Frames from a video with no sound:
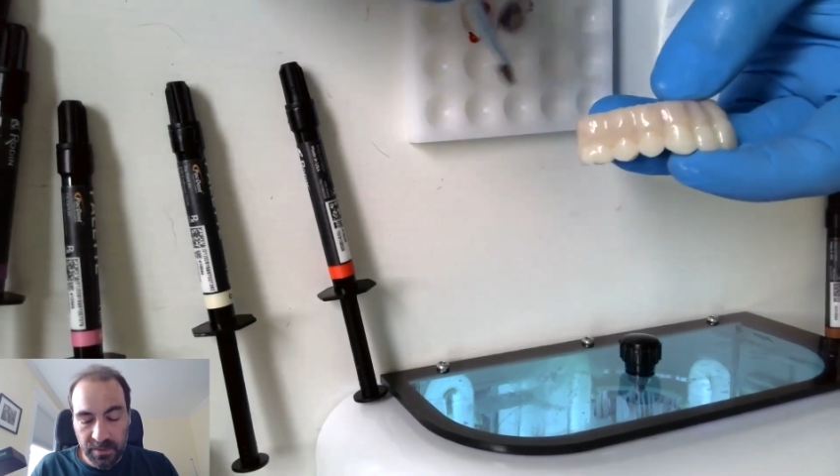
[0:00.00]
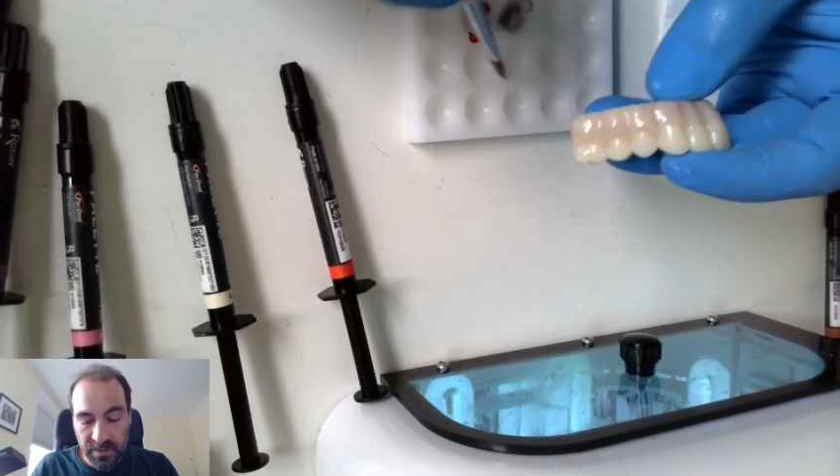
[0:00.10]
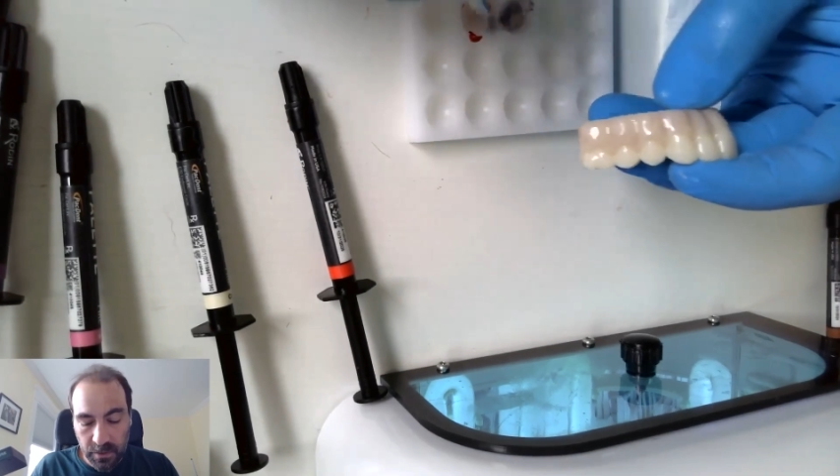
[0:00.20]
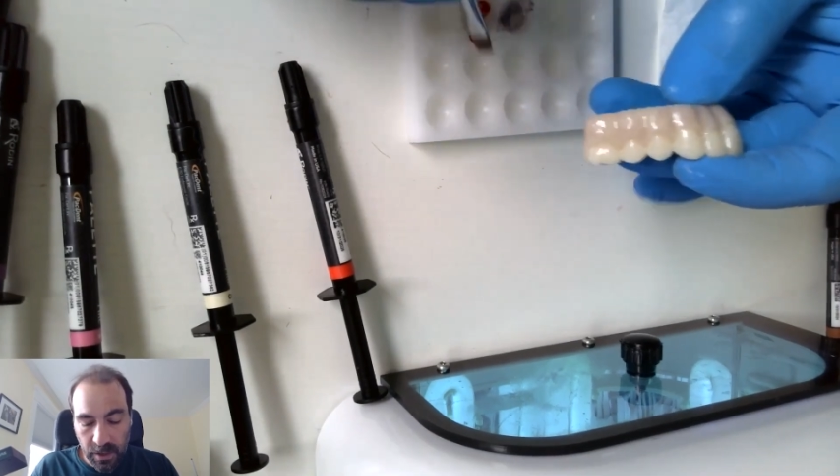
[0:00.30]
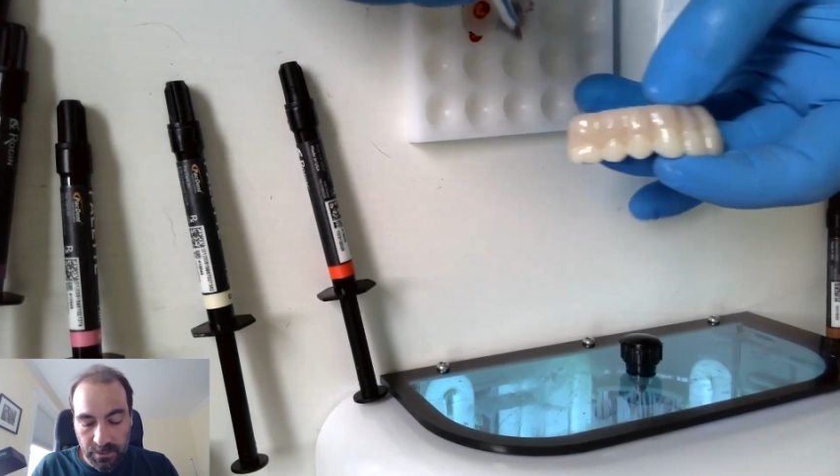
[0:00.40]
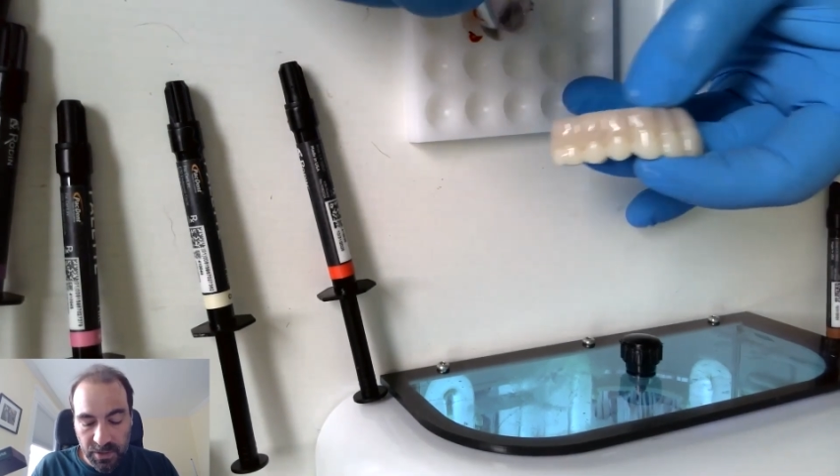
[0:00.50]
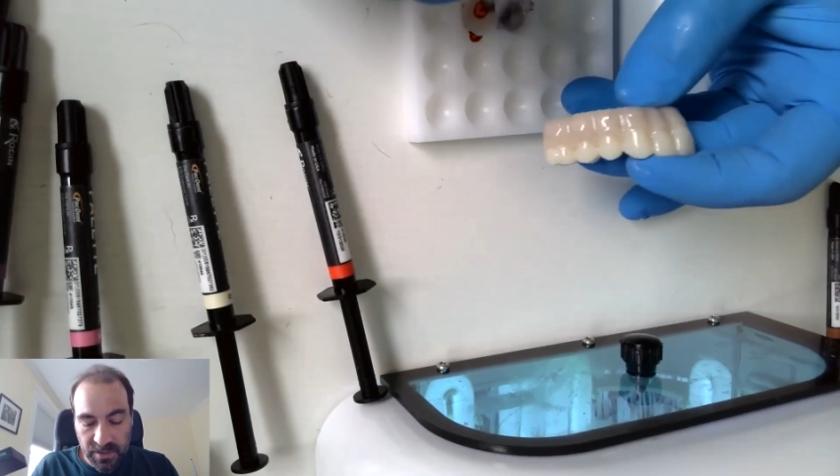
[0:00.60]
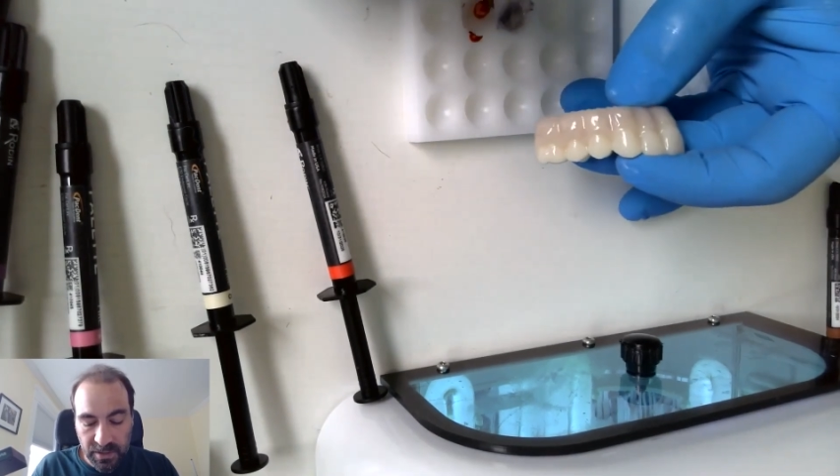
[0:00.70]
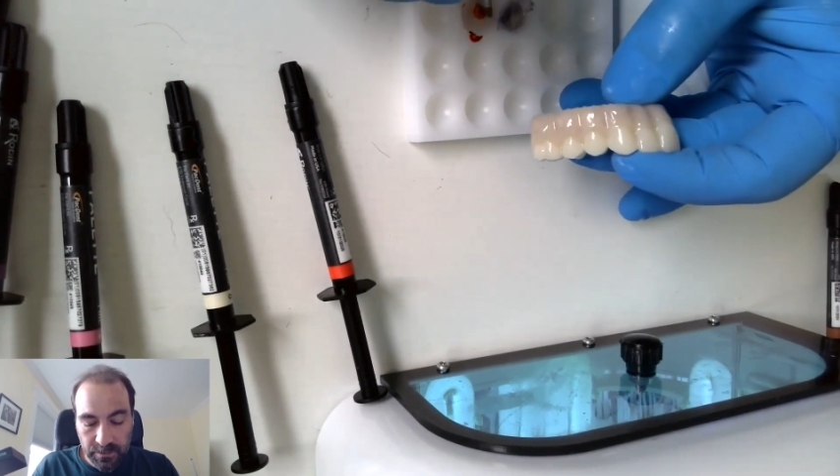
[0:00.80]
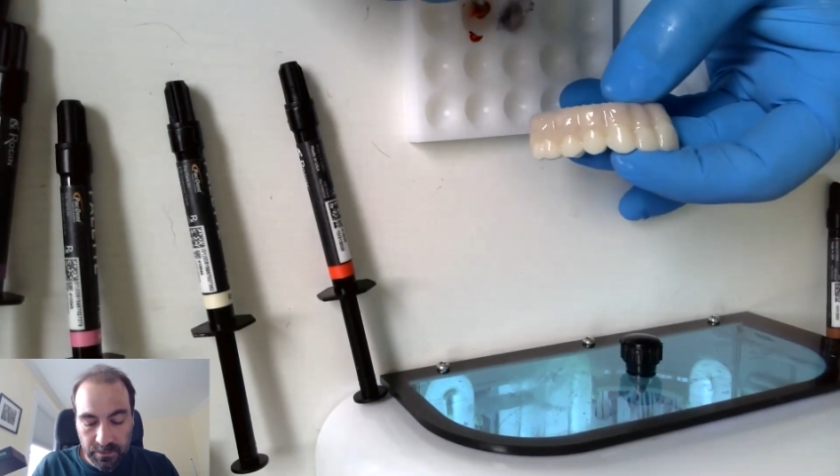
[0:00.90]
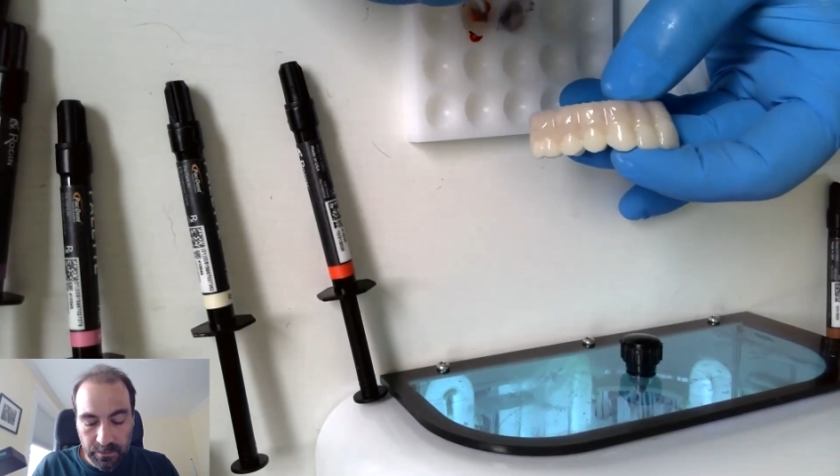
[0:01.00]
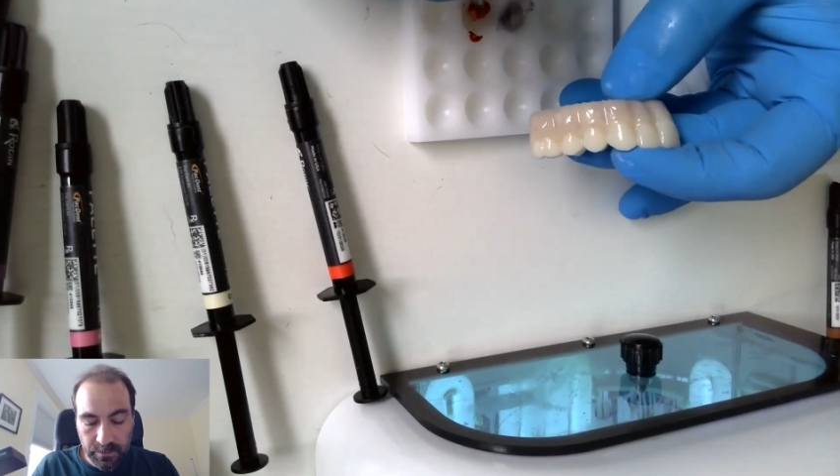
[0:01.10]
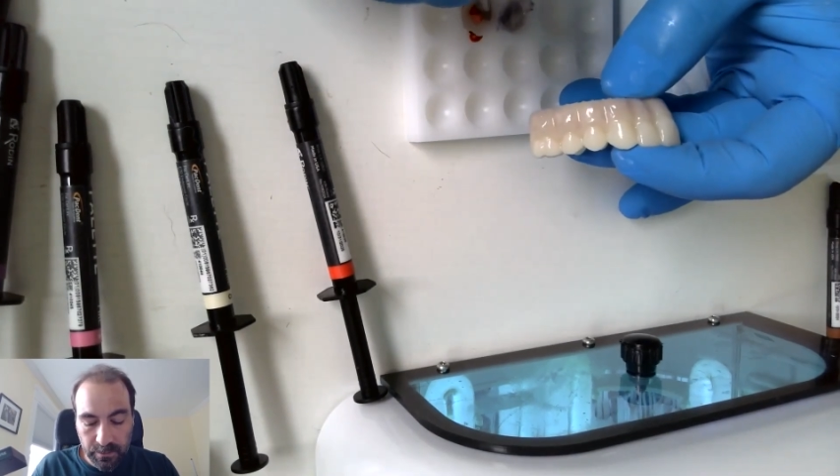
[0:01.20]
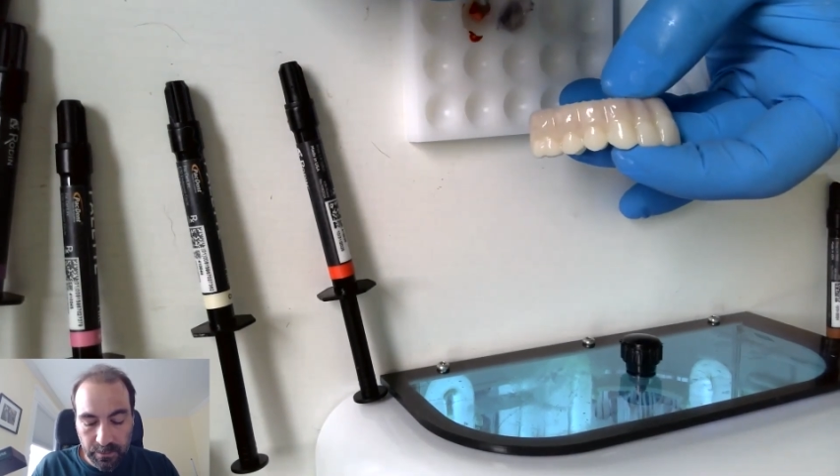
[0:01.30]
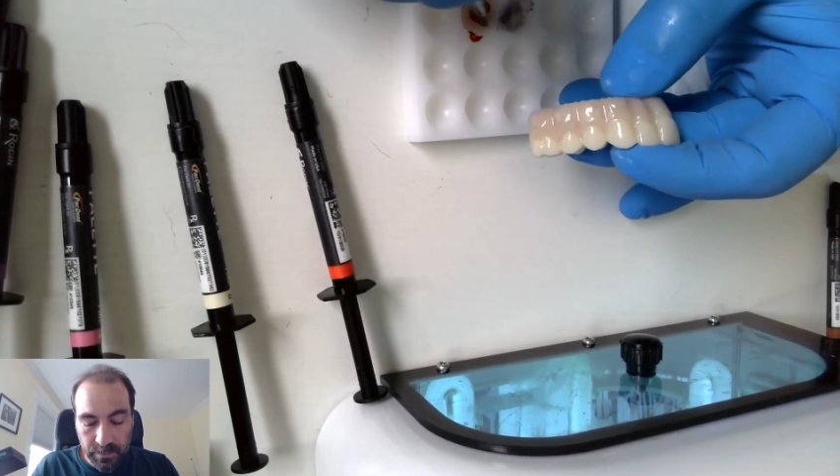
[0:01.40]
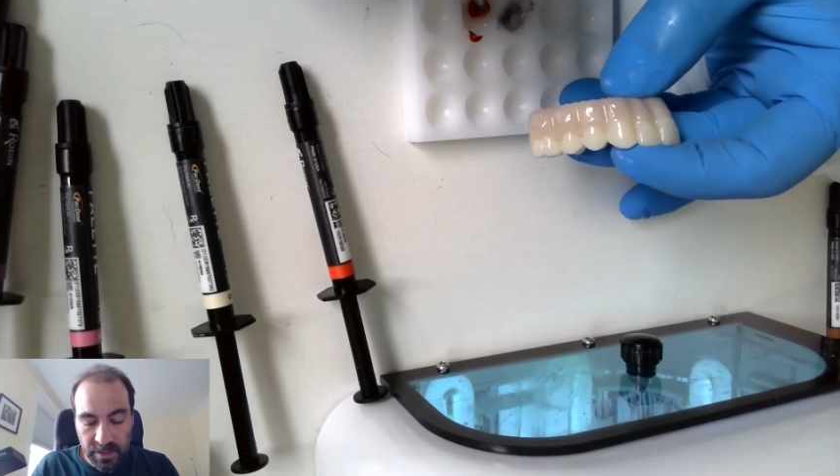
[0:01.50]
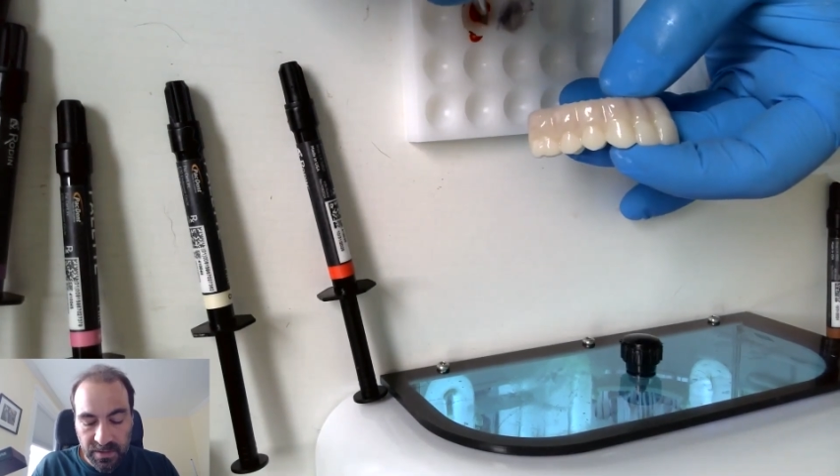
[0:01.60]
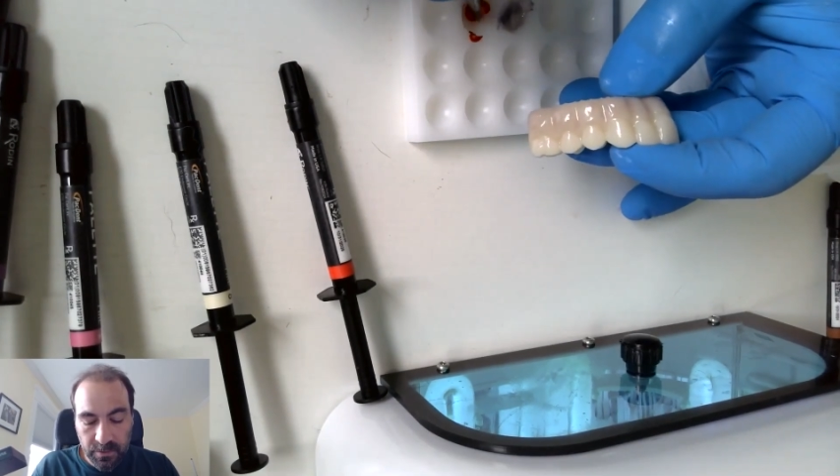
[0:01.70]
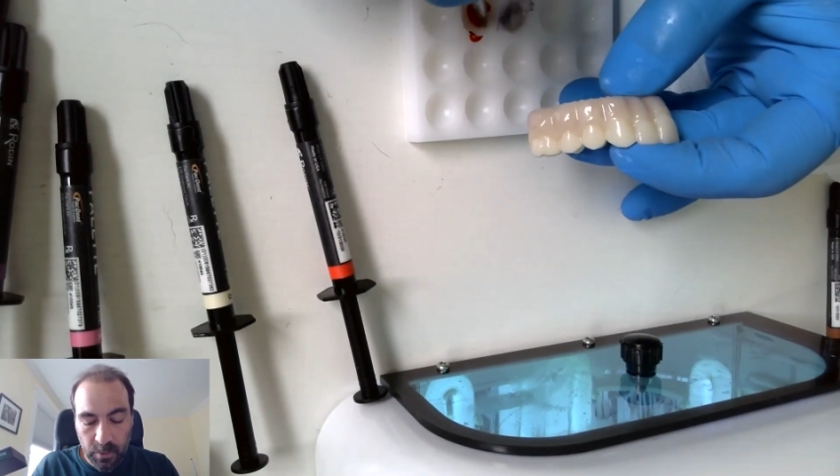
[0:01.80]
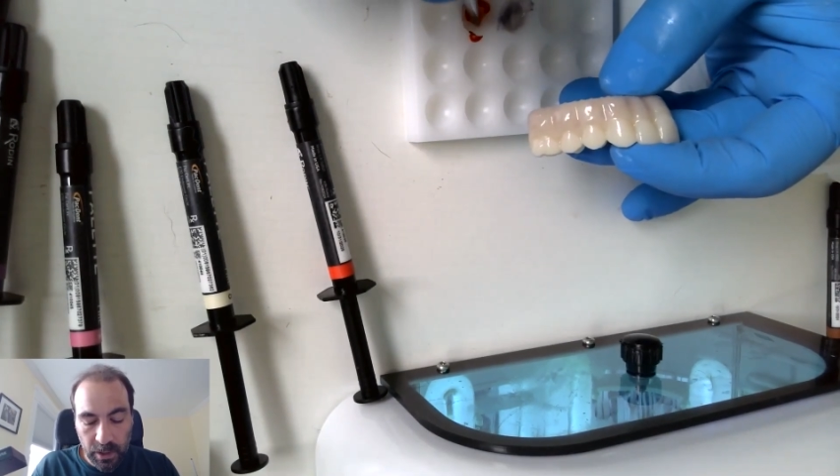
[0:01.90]
So I'm just gonna
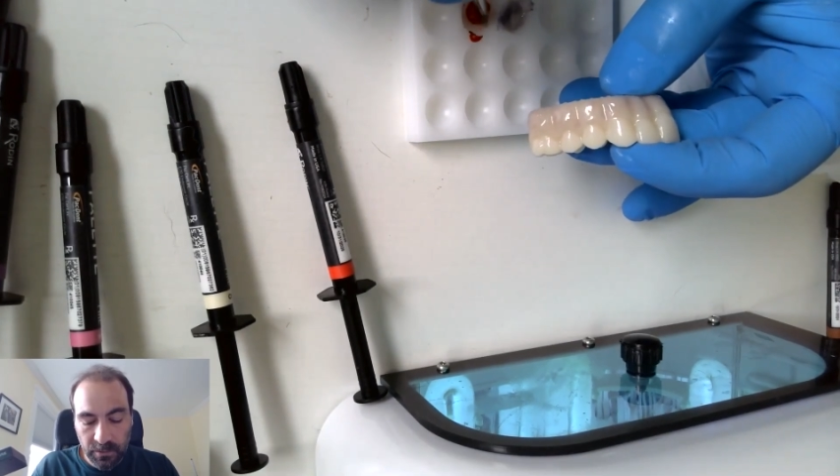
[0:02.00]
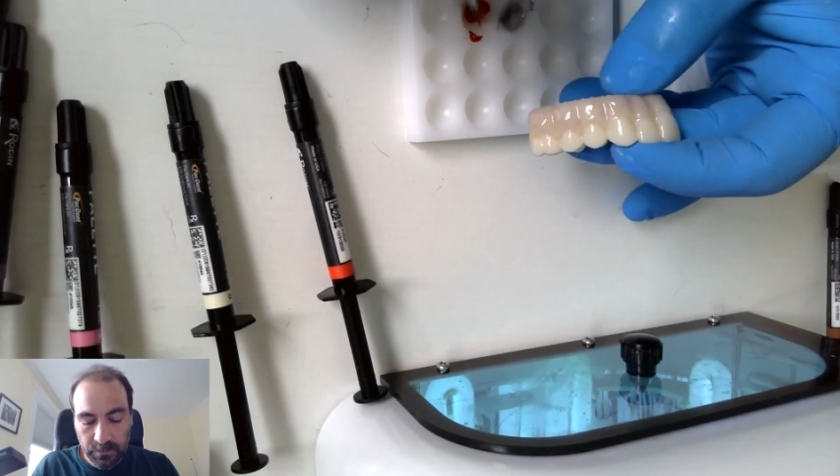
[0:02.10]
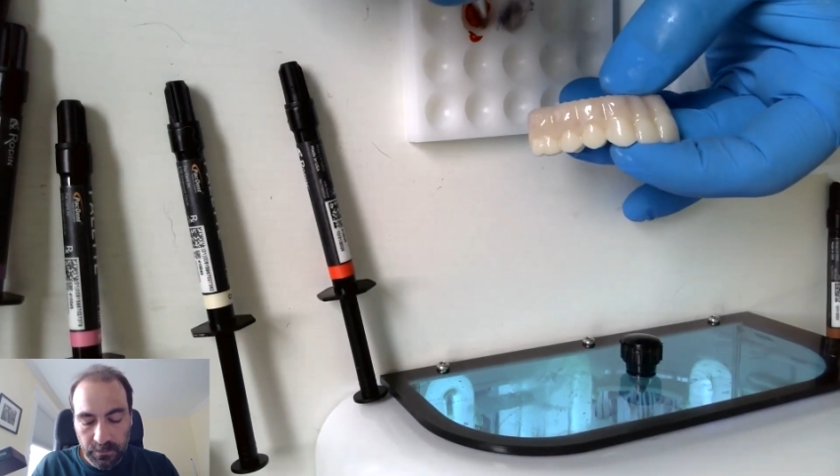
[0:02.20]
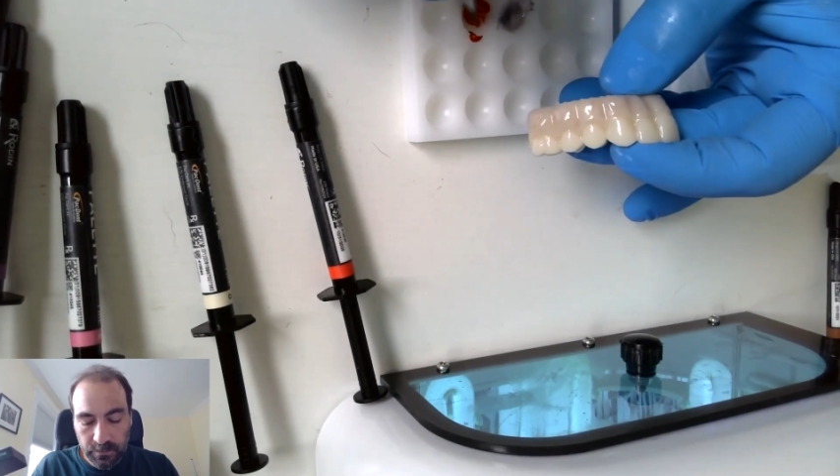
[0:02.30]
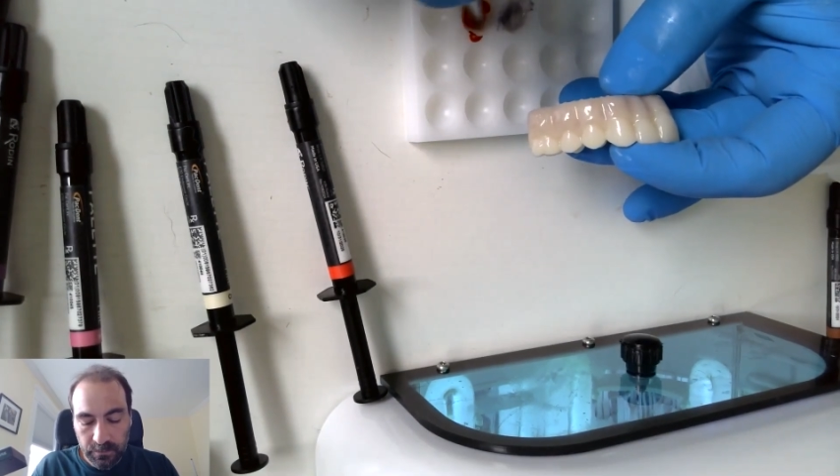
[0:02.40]
mix it well.